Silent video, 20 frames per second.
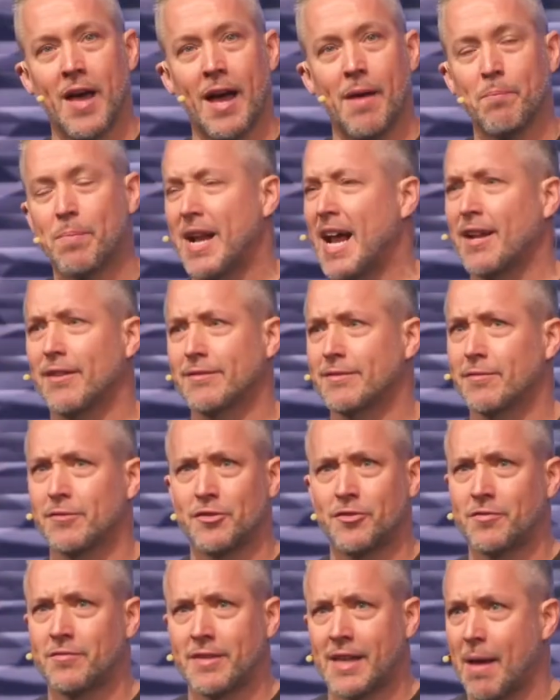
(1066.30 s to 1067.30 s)
I, but I
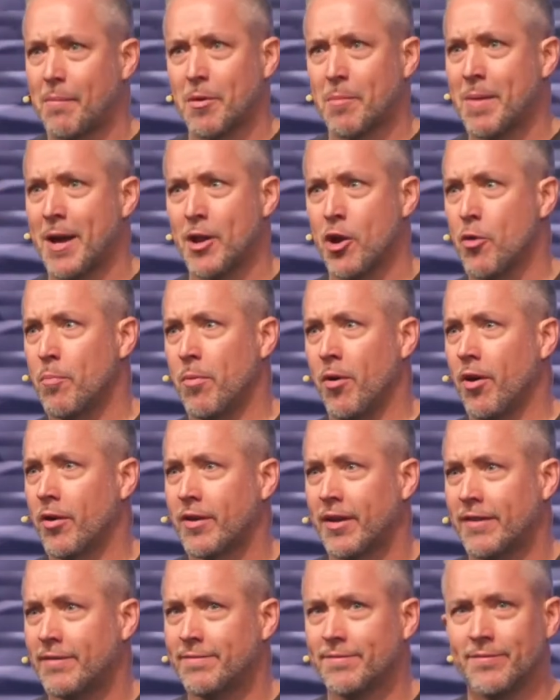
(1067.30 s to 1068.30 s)
kept in my notebook
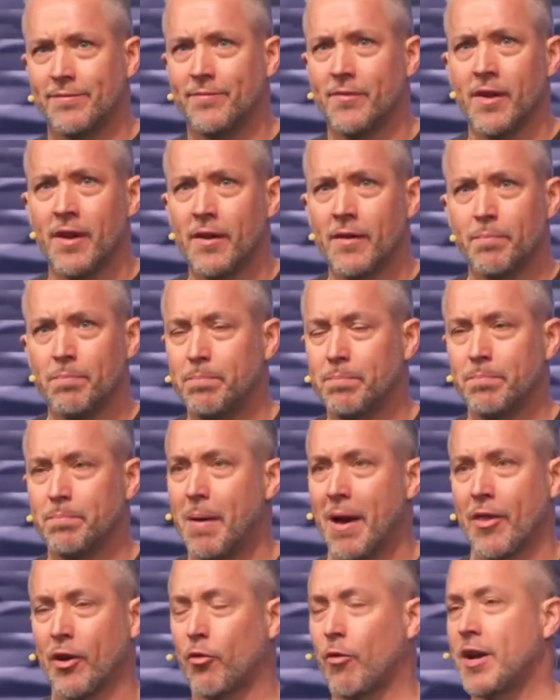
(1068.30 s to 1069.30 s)
and
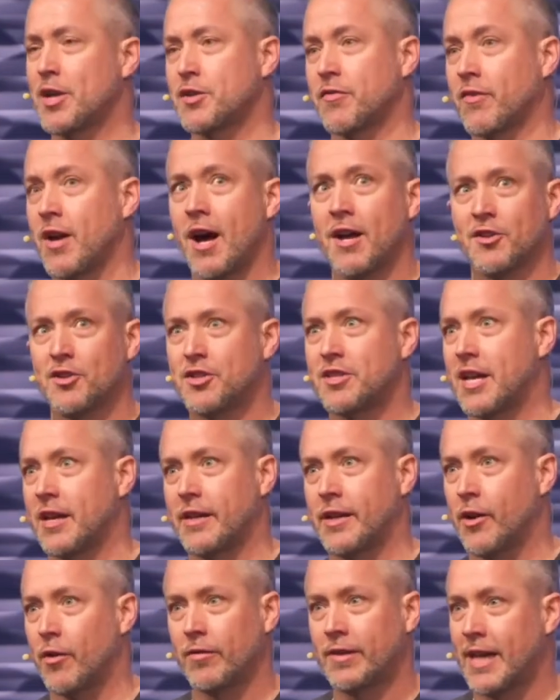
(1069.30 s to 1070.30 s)
by the grace of God,
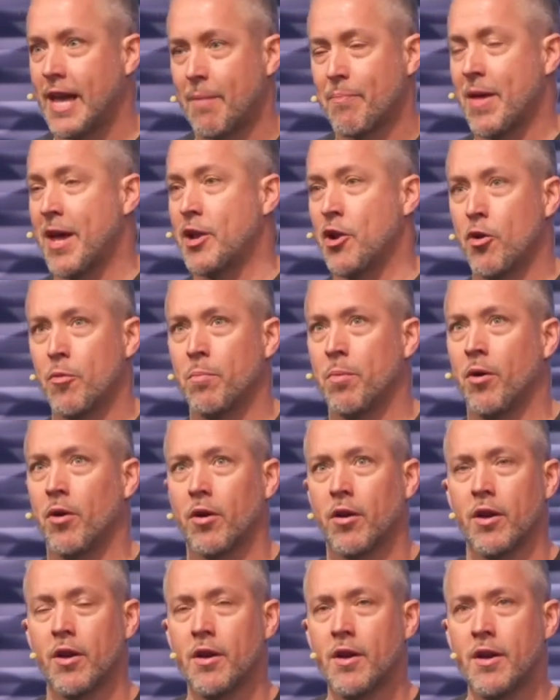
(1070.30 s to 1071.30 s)
you know, kept that
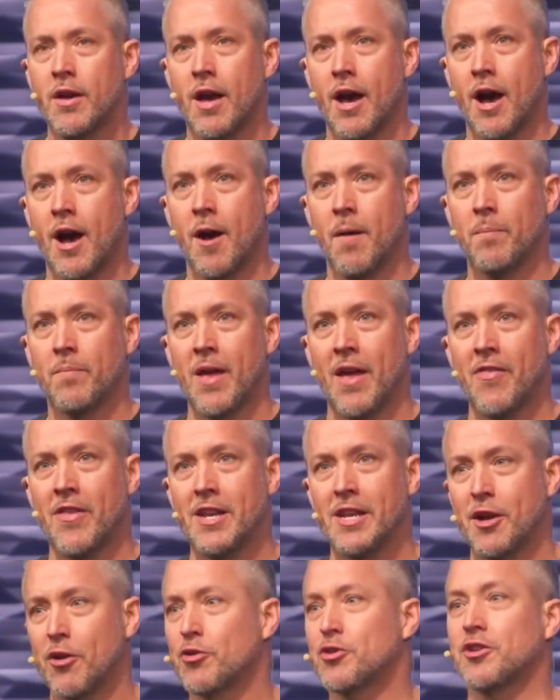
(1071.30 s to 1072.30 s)
notebook. Um, and then
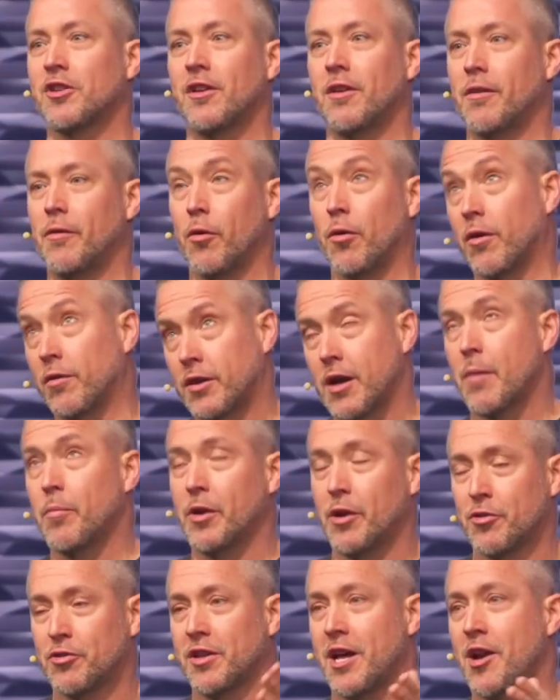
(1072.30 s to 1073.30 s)
years or a couple
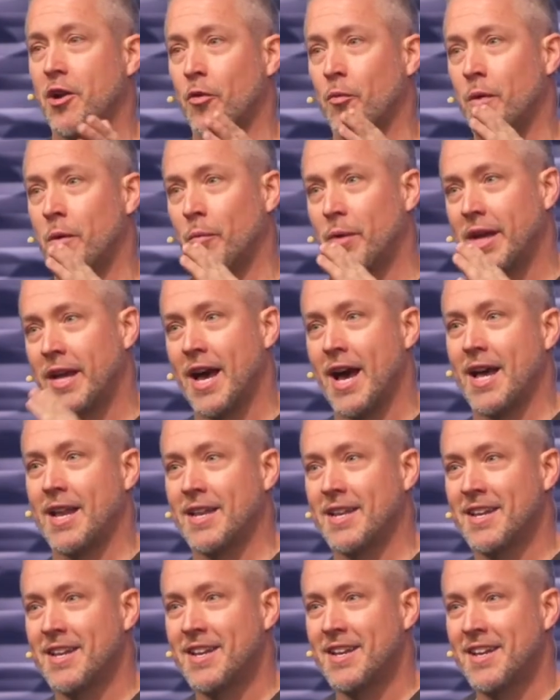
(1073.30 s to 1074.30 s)
years later, when we got
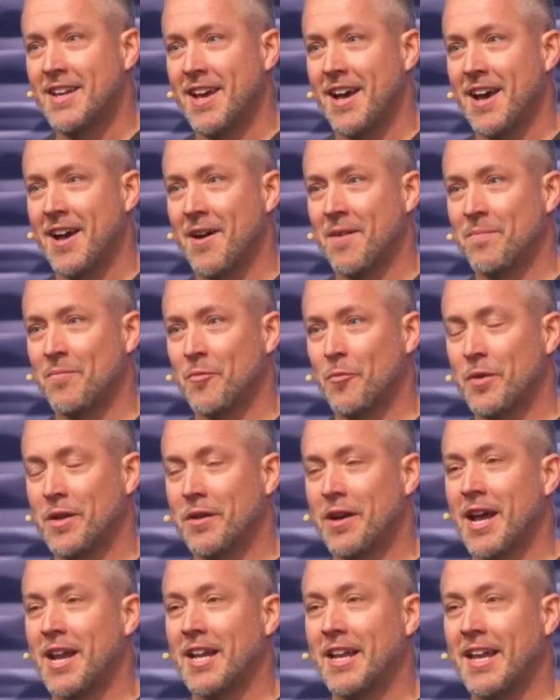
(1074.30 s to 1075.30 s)
um, when we
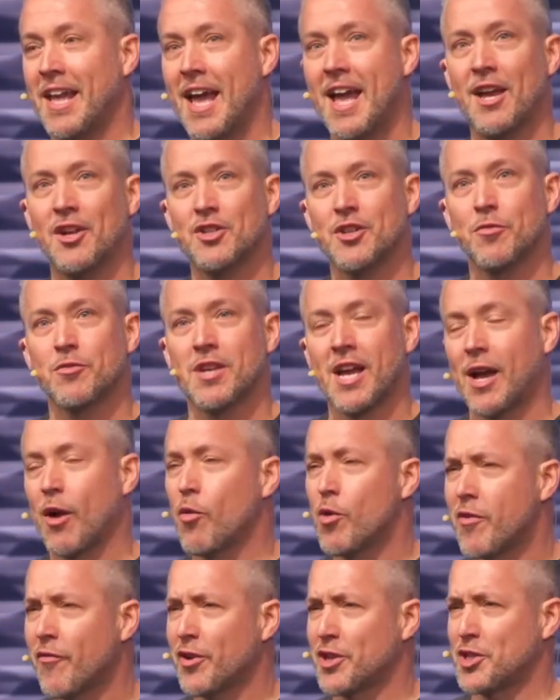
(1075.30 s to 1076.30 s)
got engaged, I was like, I
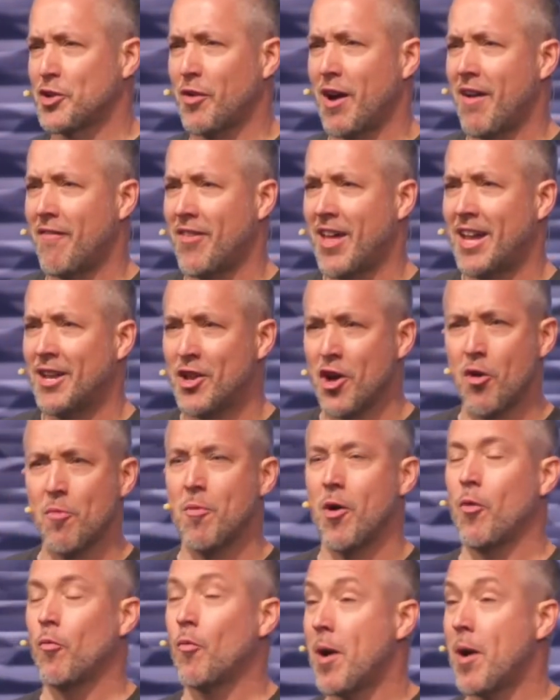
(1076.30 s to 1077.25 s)
wonder if I still have that notebook.